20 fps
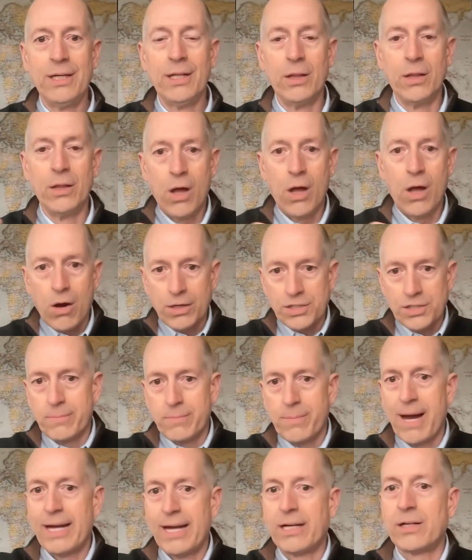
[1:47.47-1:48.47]

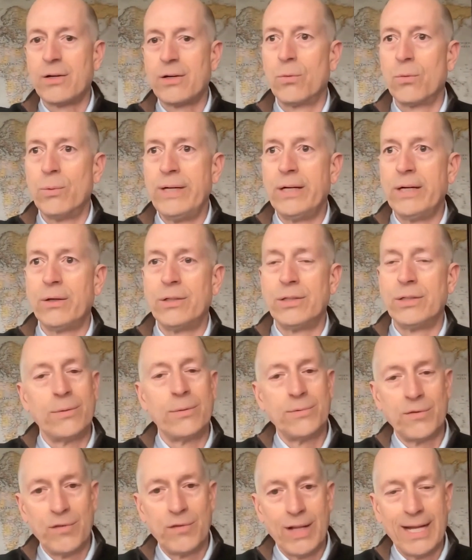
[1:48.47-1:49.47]
launched my career in
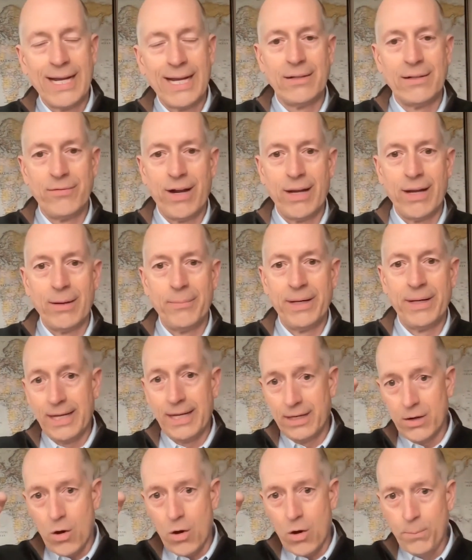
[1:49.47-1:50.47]
terms of land development
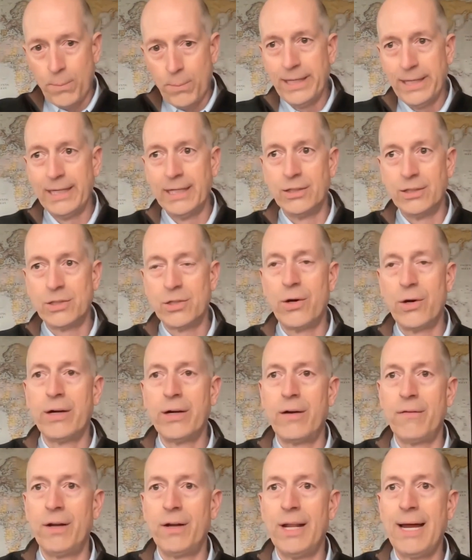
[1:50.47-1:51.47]
and opening and
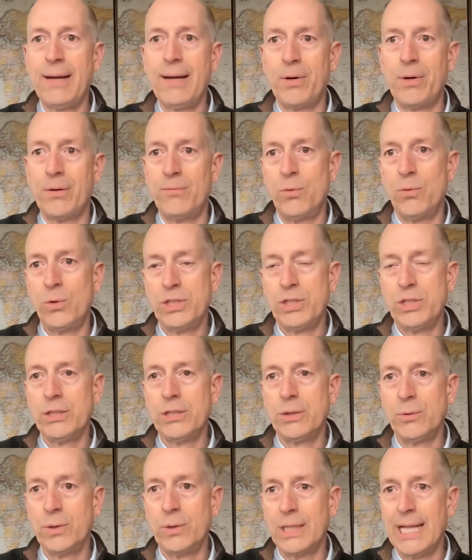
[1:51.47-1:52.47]
turning on the light bulb of what you
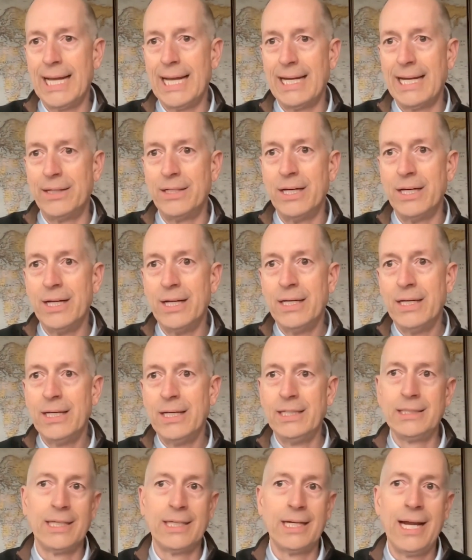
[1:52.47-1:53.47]
could do with land.
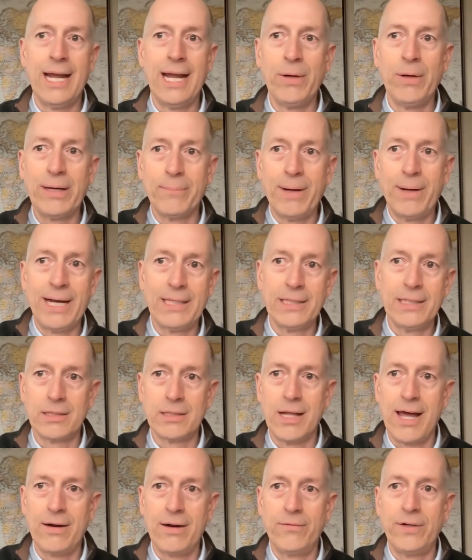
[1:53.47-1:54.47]
He said, hey, we can buy
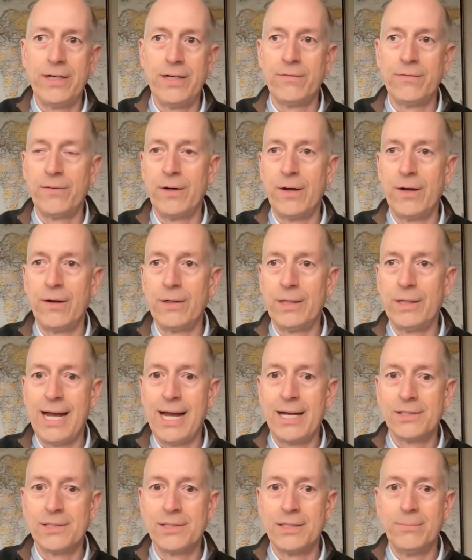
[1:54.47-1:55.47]
this lot over here for
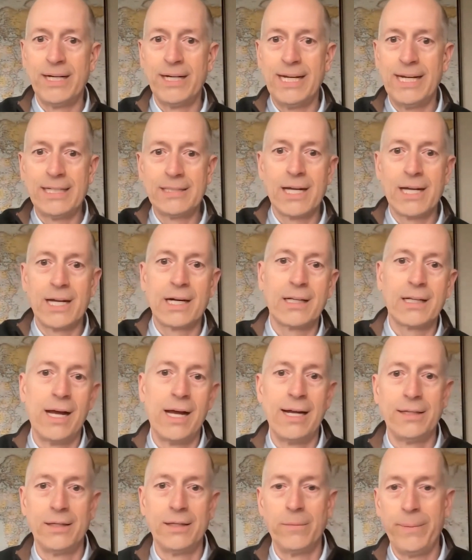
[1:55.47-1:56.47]
$100,000. My dad's got a
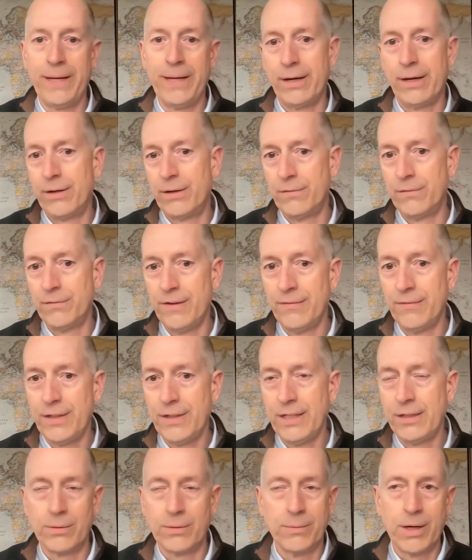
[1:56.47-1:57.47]
client that'll pay
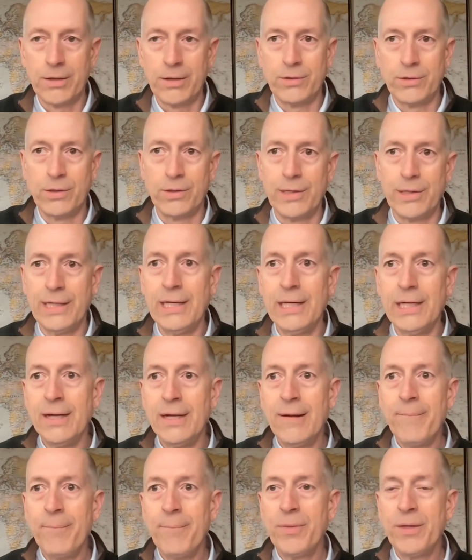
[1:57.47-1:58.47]
$150,000 or $130,000.
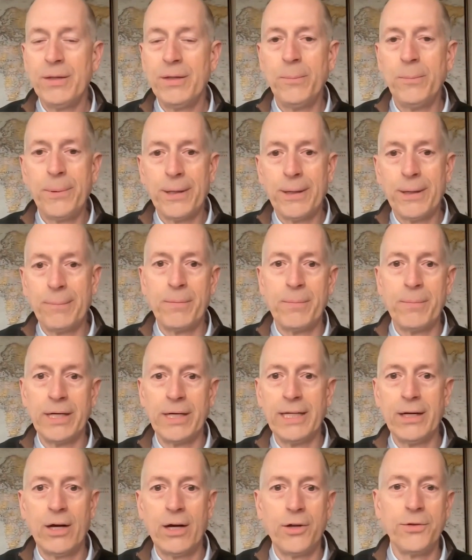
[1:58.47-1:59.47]
You put up the
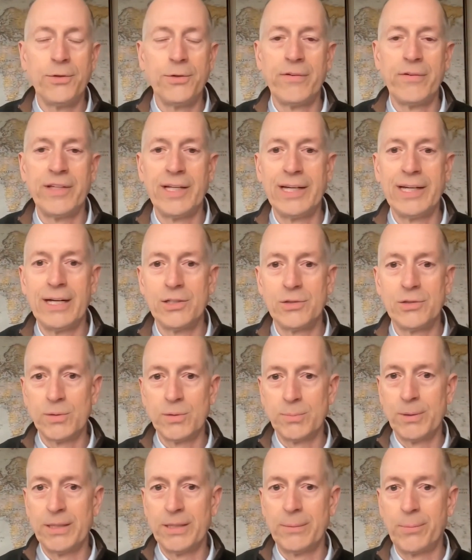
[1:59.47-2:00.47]
money, I'll do everything else.
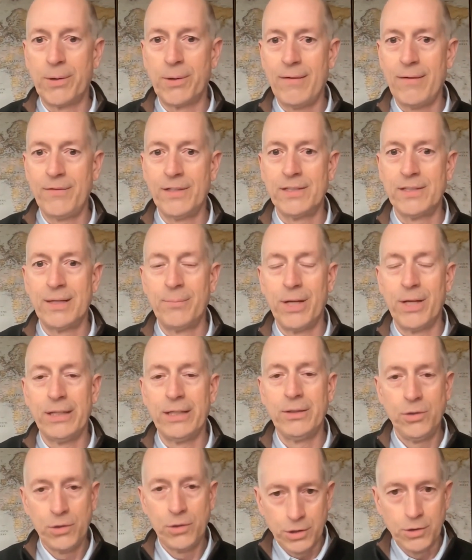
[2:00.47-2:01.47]
We'll split the profits. I'm
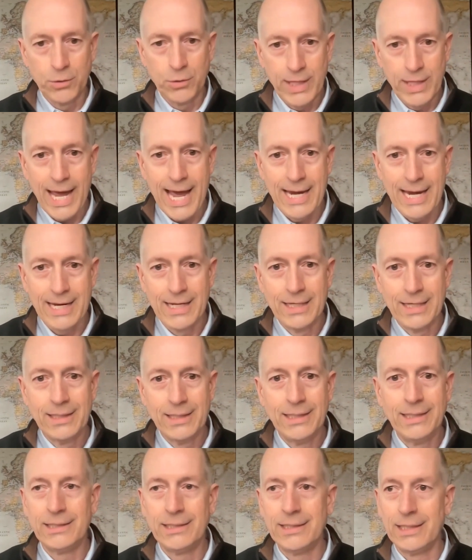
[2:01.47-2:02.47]
like, you can do that?
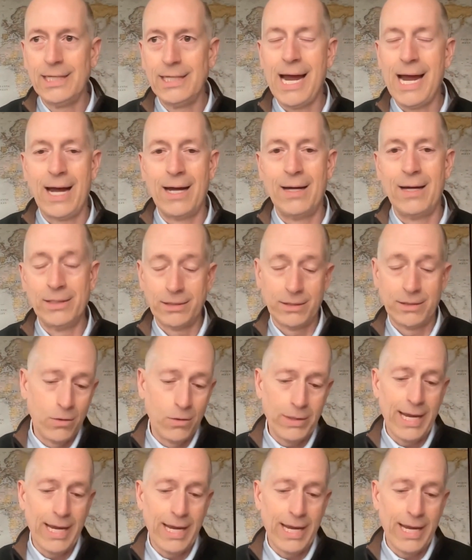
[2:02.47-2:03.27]
He said, yeah. I said,